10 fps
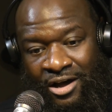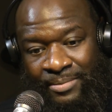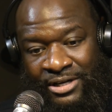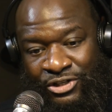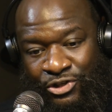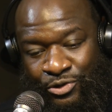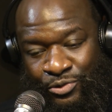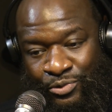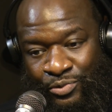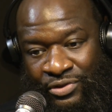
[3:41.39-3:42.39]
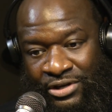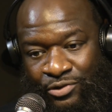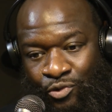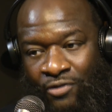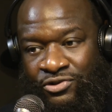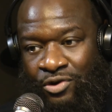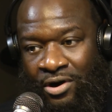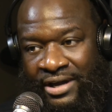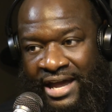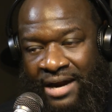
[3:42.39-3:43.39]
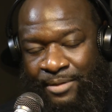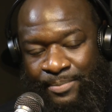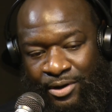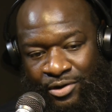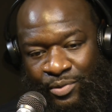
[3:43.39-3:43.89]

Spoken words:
into the North Star Academy building,